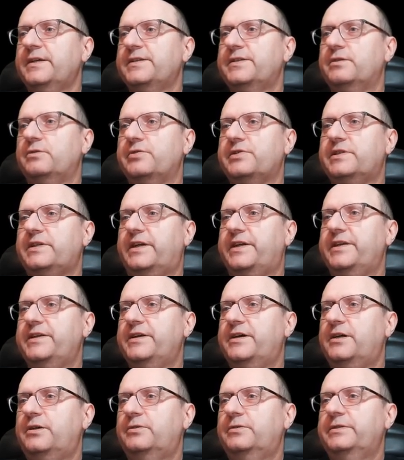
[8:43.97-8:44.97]
So study
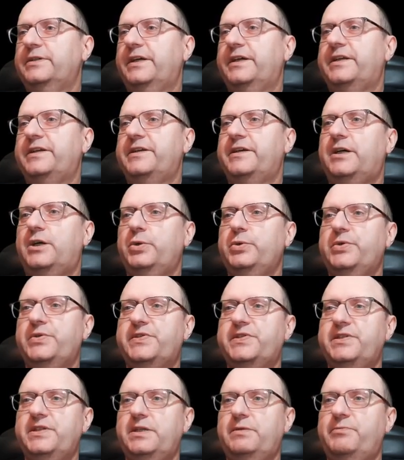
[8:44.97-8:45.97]
now, and now you
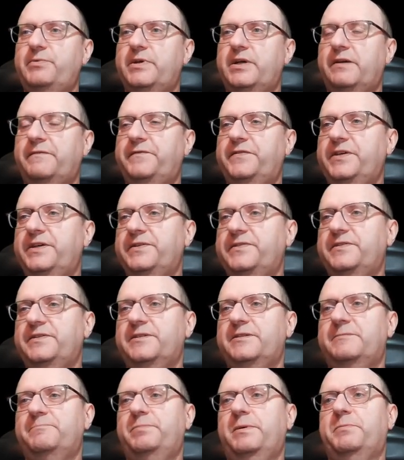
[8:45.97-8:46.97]
see we have here
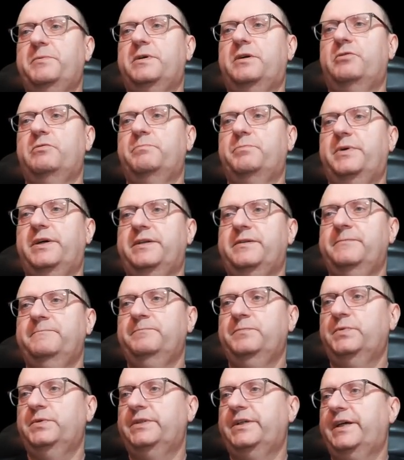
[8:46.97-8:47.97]
this pip count
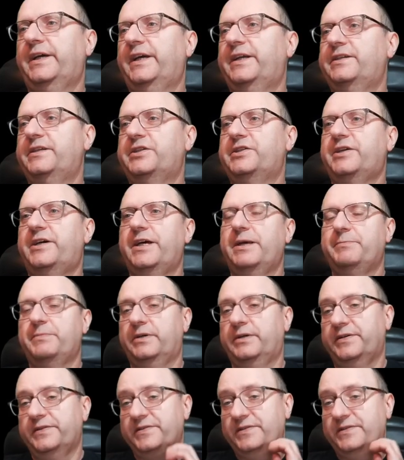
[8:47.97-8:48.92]
button and a timer.